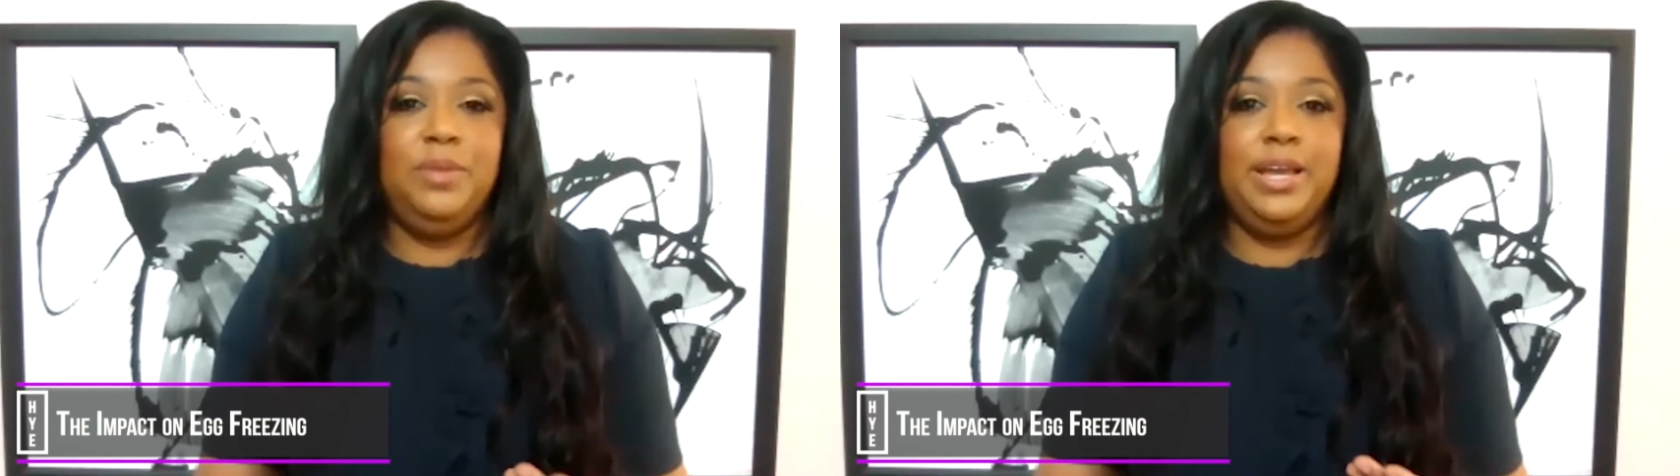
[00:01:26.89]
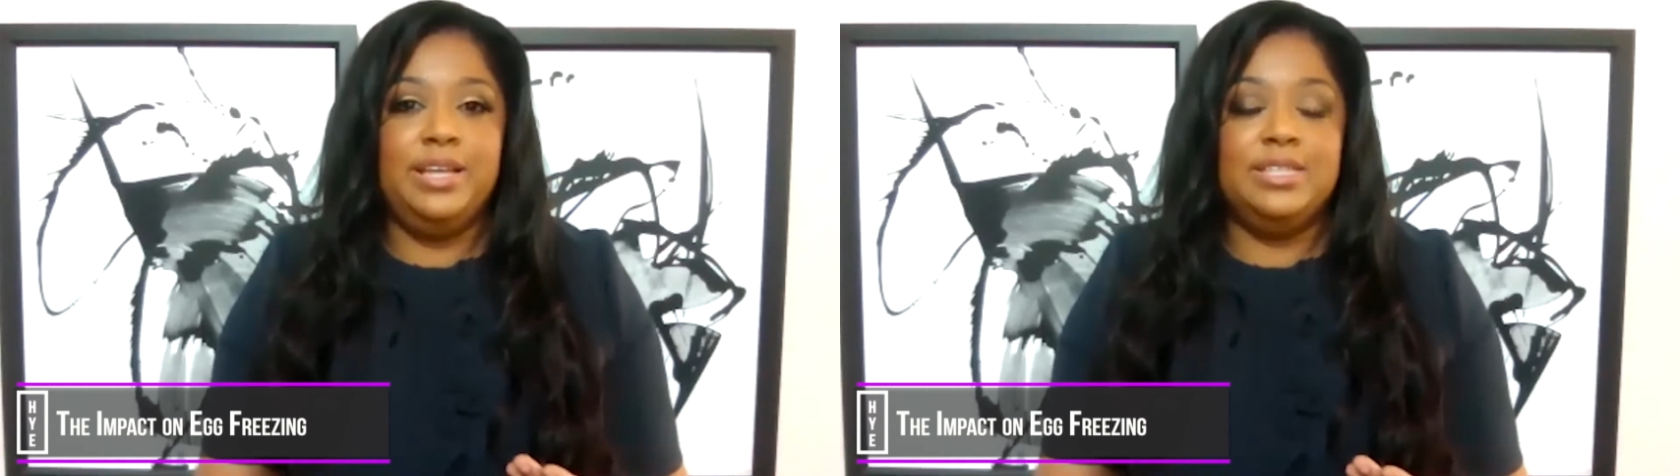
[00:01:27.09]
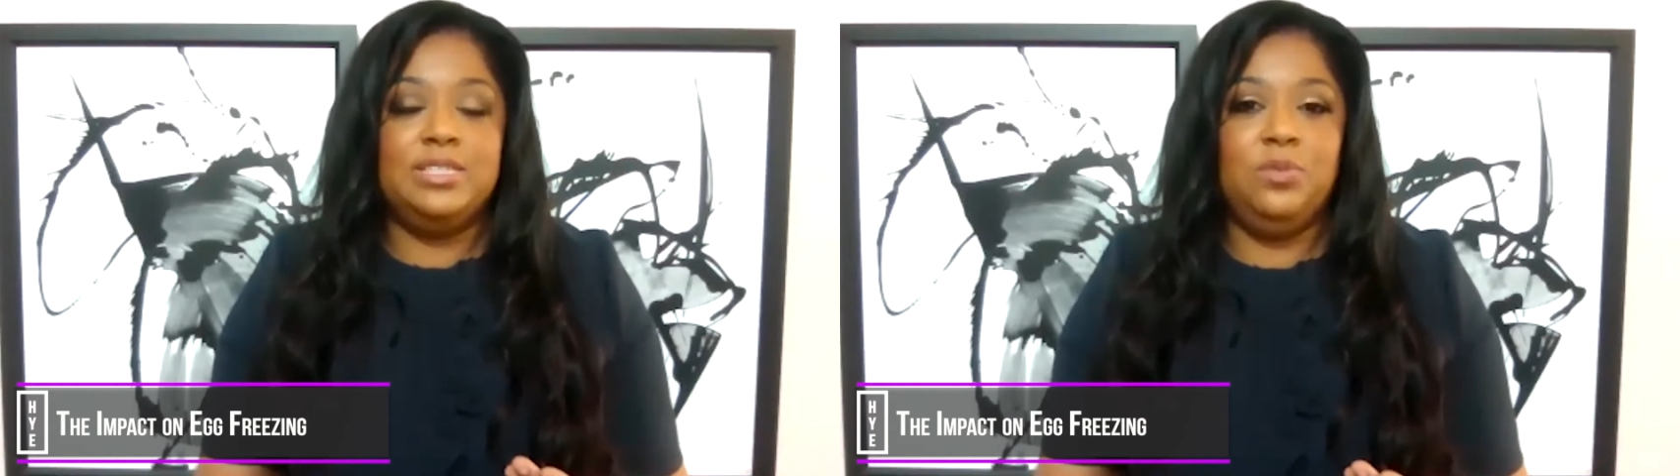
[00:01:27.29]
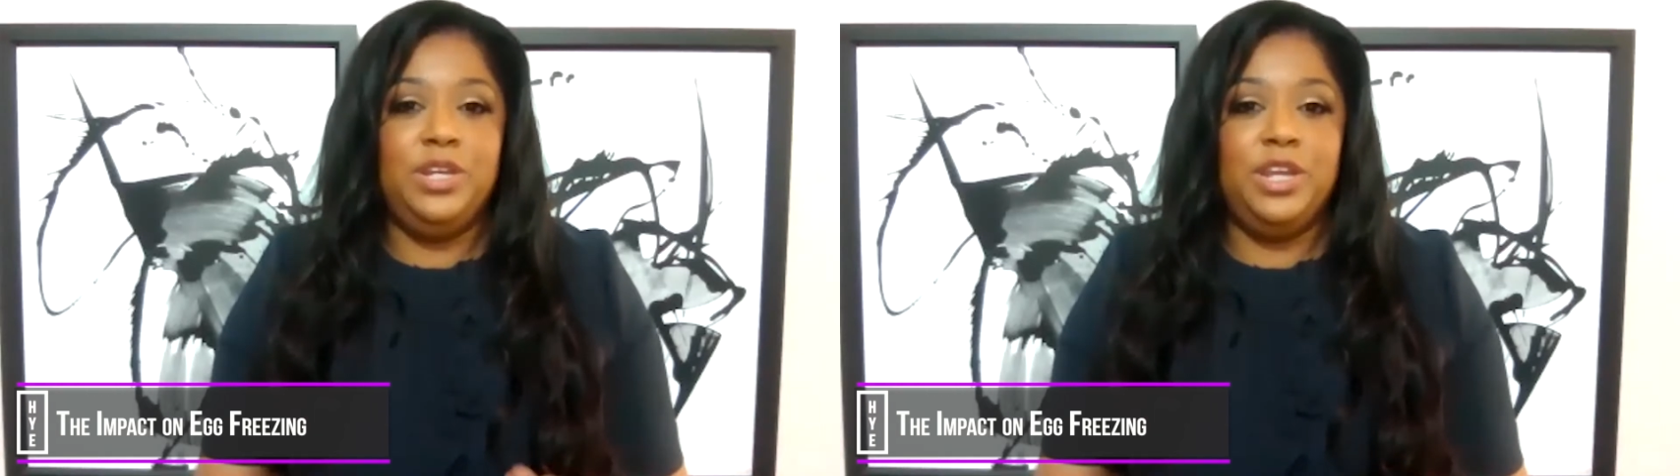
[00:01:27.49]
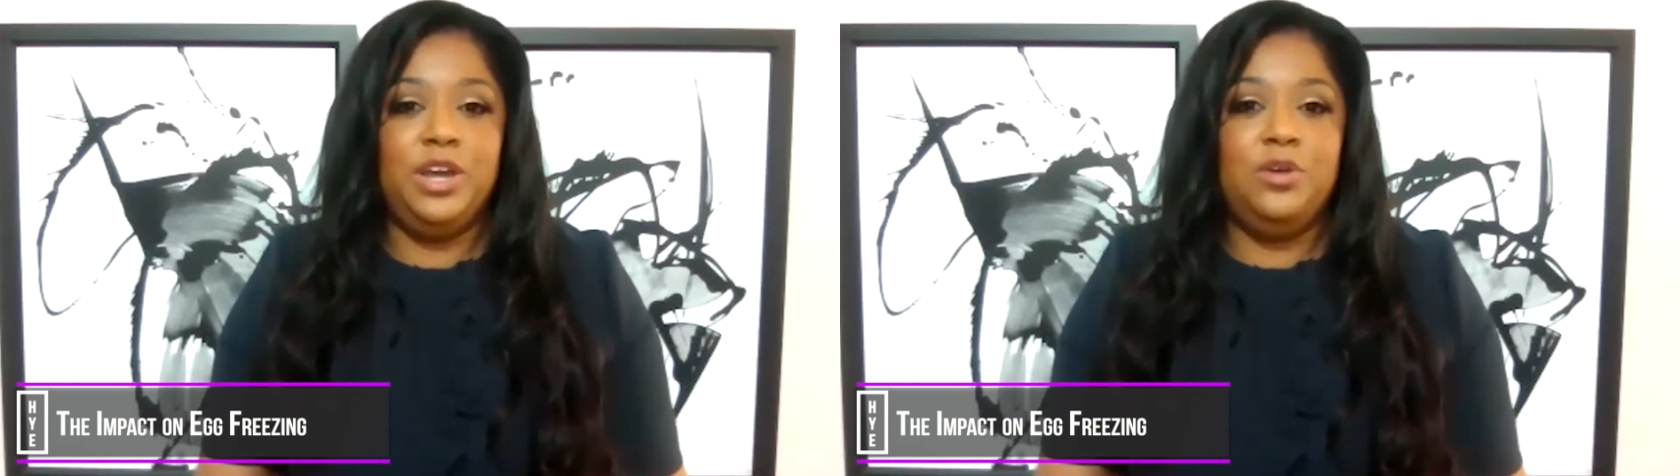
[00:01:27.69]
because
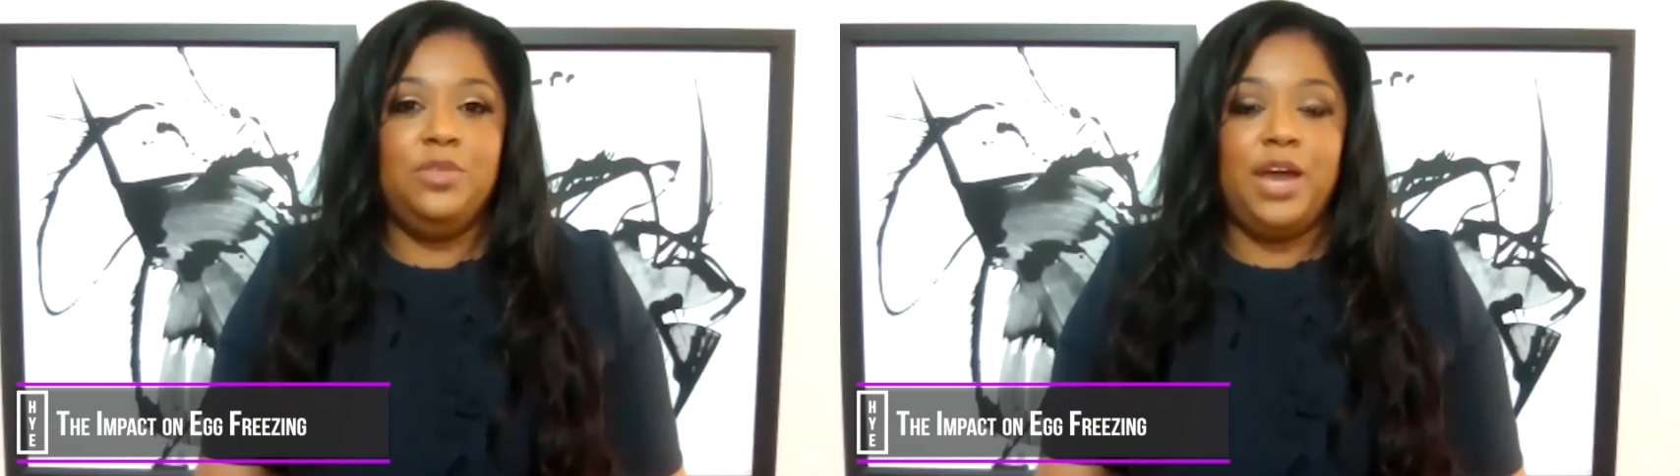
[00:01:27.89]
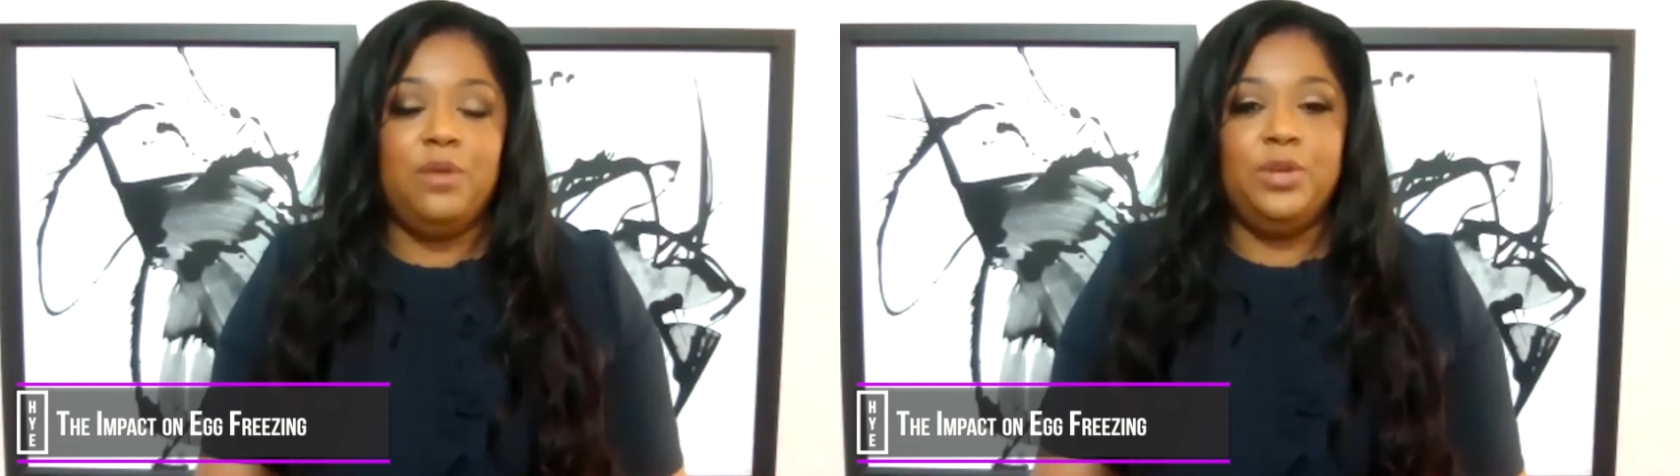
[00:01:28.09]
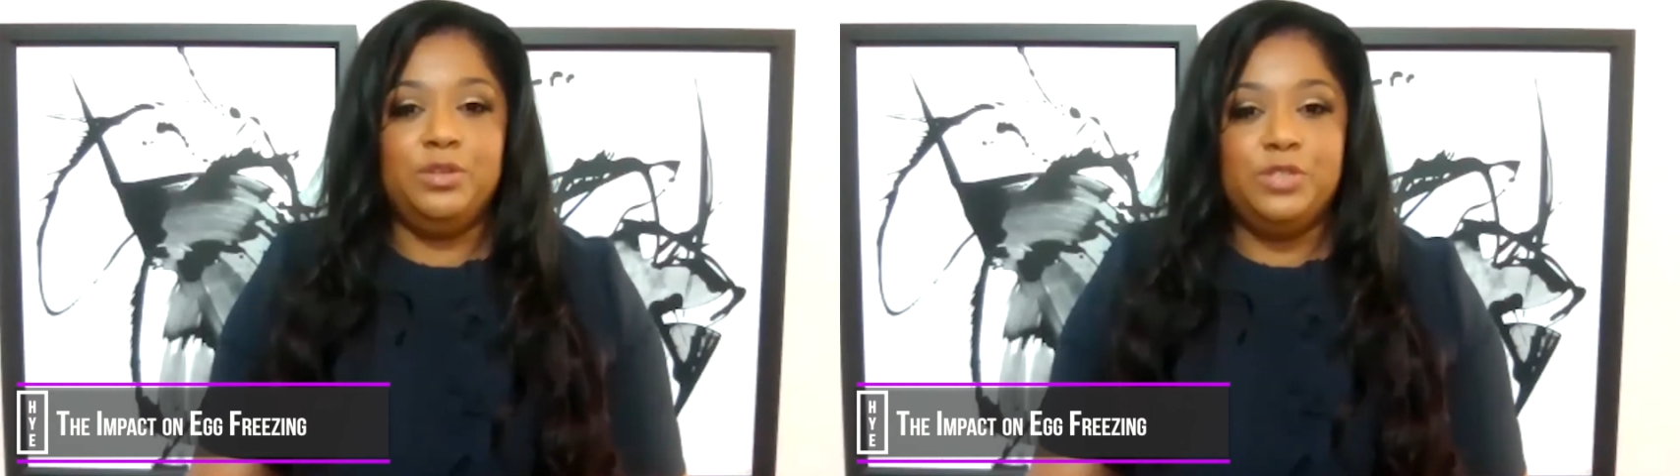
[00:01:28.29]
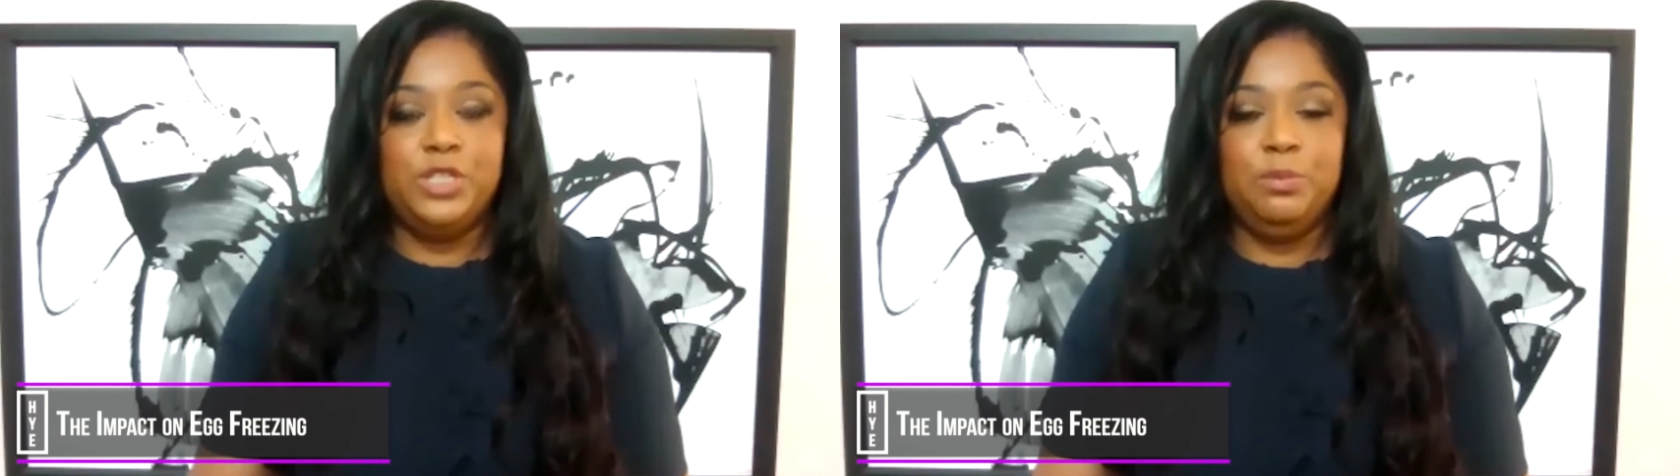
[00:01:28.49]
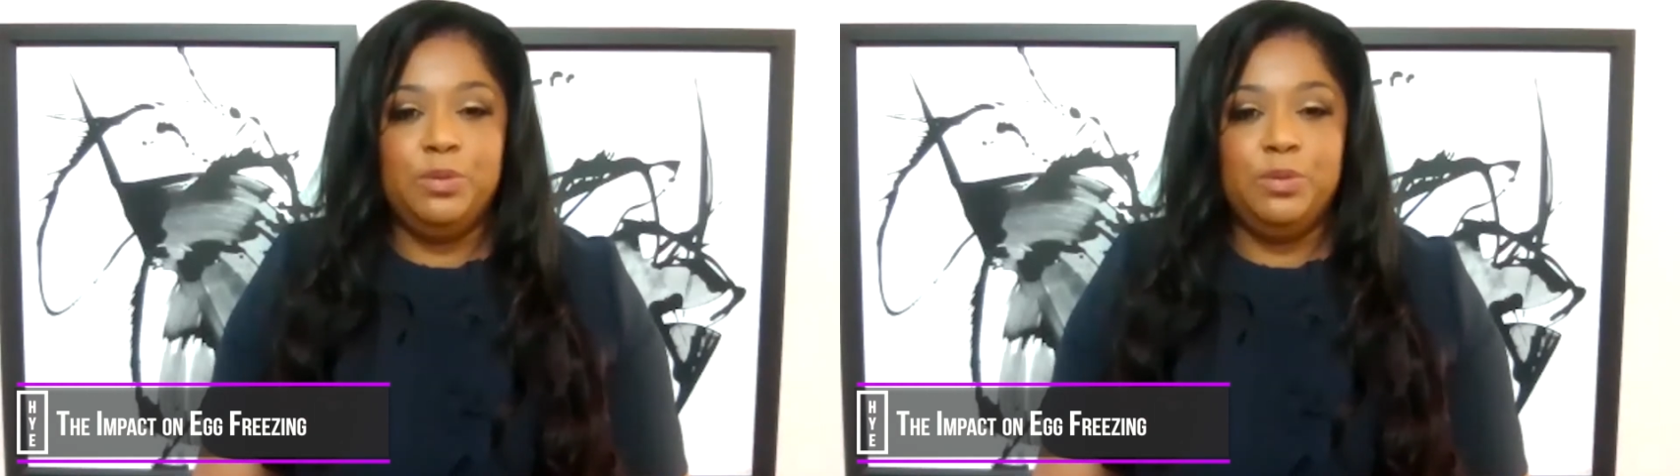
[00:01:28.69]
we know that when you do